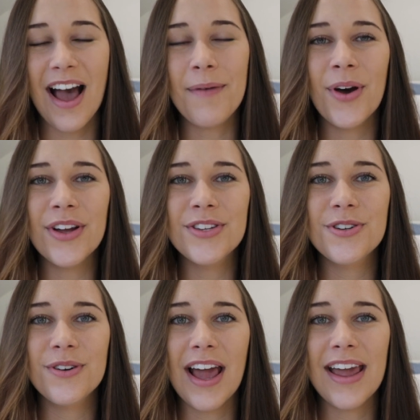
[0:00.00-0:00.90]
I'm going to
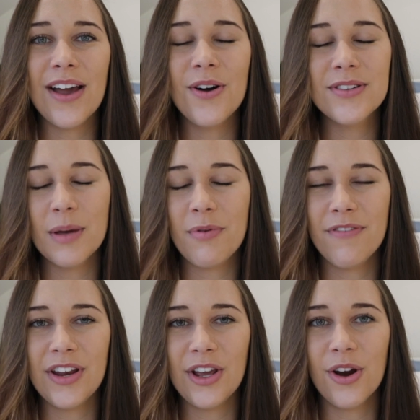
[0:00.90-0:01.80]
do a whole
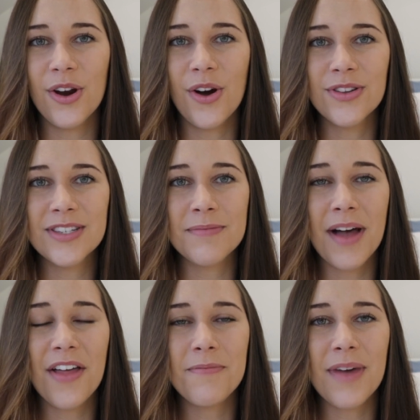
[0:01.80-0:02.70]
separate video on some
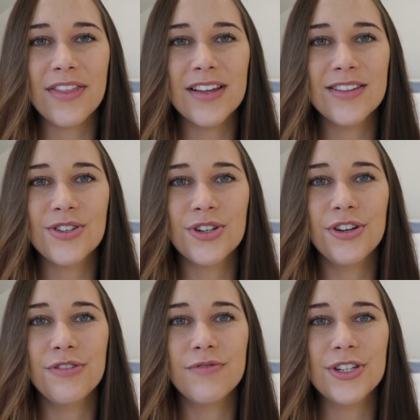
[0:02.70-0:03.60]
other methods
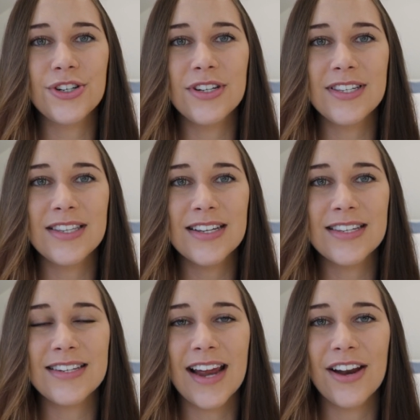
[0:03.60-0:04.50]
to reduce this
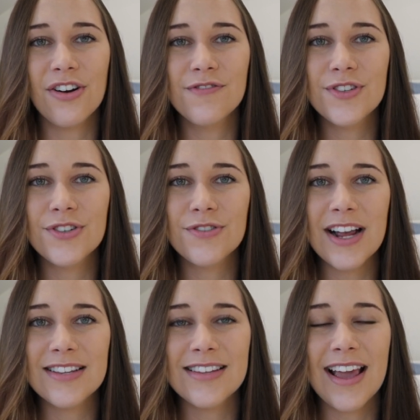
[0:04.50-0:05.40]
state of
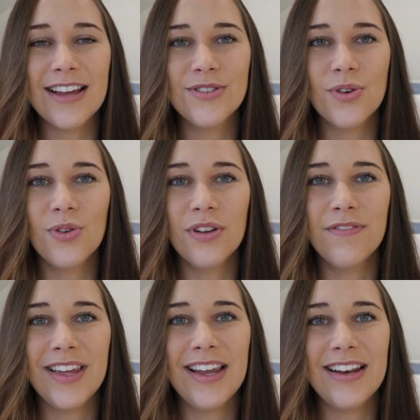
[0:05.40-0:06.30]
stress and all
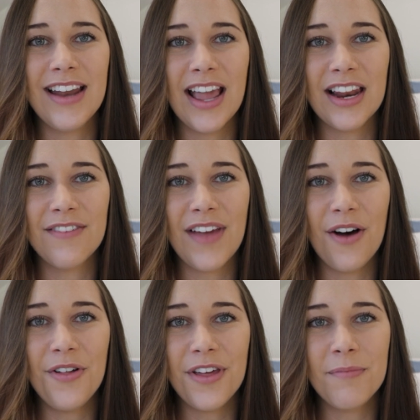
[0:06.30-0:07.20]
of the negative
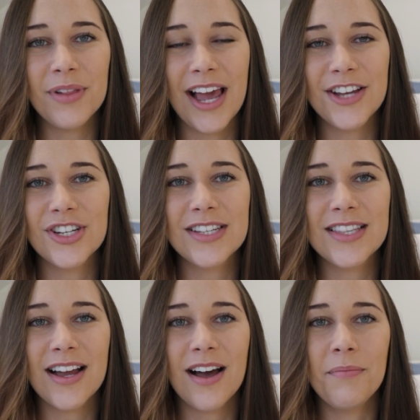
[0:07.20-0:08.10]
health implications
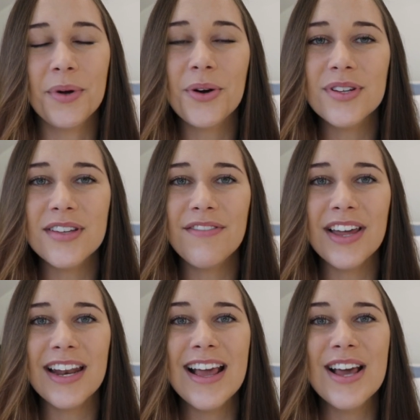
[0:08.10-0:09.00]
that come because of it,